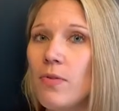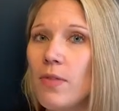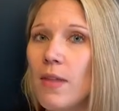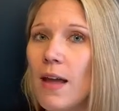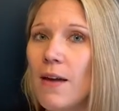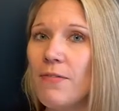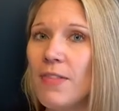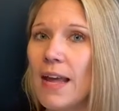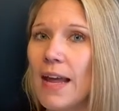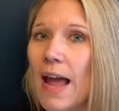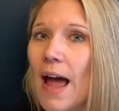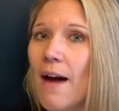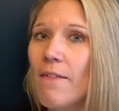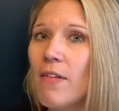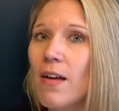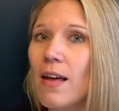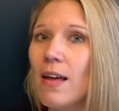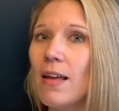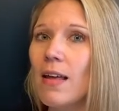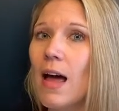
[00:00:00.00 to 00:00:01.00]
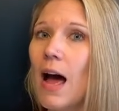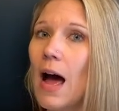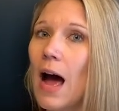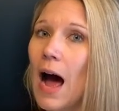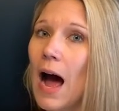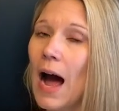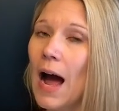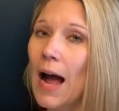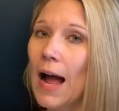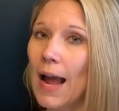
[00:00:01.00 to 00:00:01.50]
If they have a
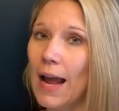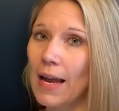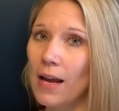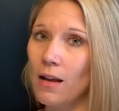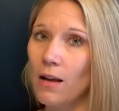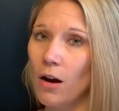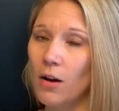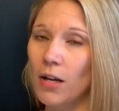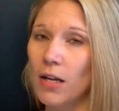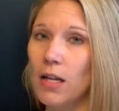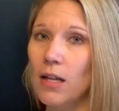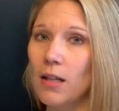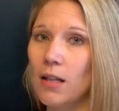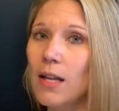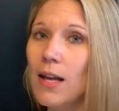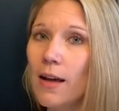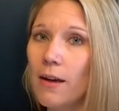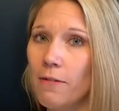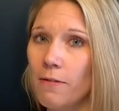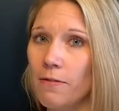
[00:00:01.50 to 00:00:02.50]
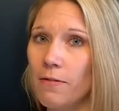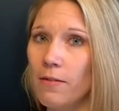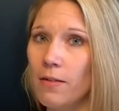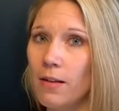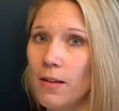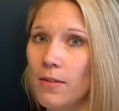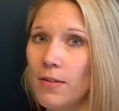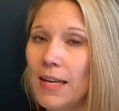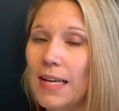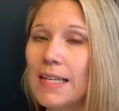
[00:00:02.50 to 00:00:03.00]
high on a cliff,
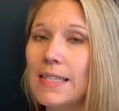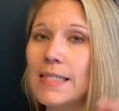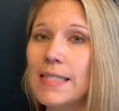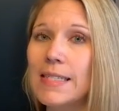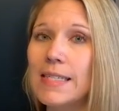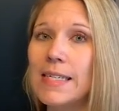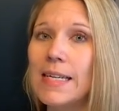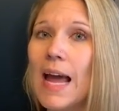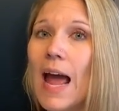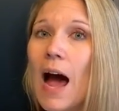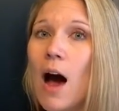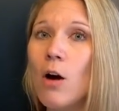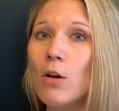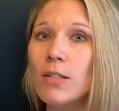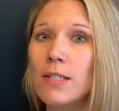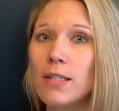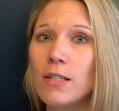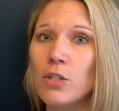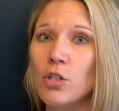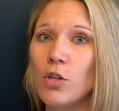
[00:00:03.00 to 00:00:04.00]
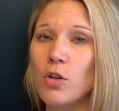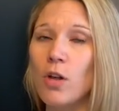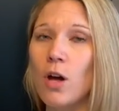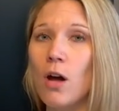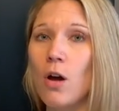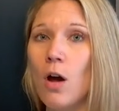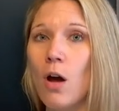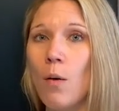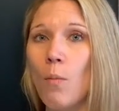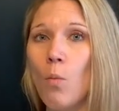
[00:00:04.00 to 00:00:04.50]
they can see out to
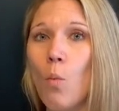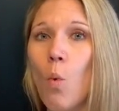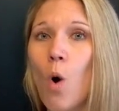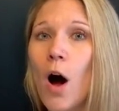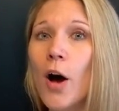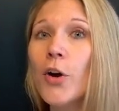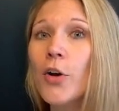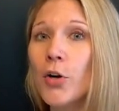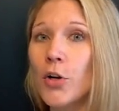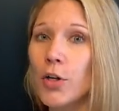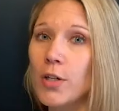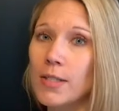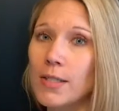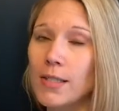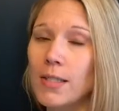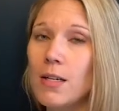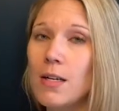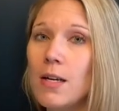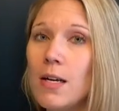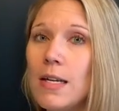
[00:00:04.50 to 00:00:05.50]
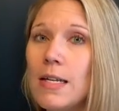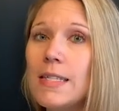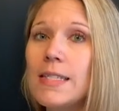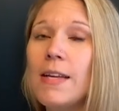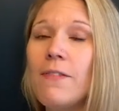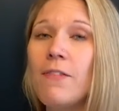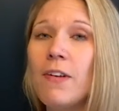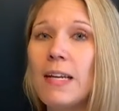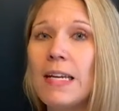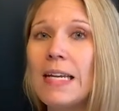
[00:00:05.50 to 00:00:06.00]
the waters to see
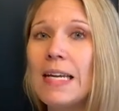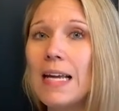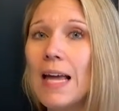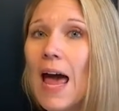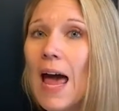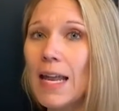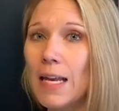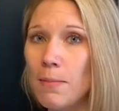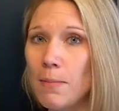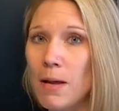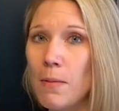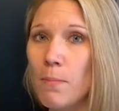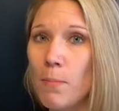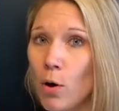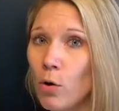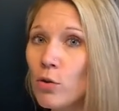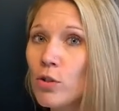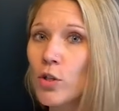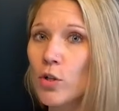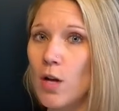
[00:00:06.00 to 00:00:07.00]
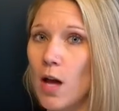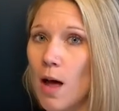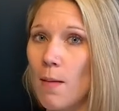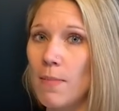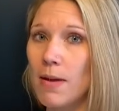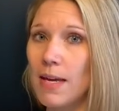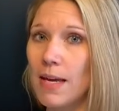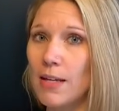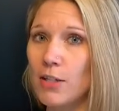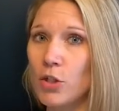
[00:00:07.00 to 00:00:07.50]
if any enemy boats are
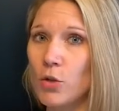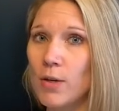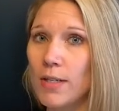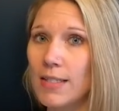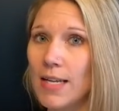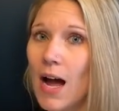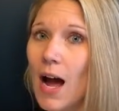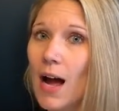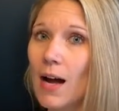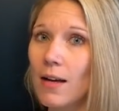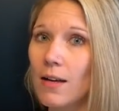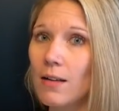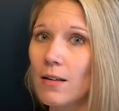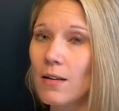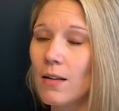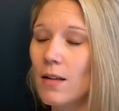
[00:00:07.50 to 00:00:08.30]
coming in to attack.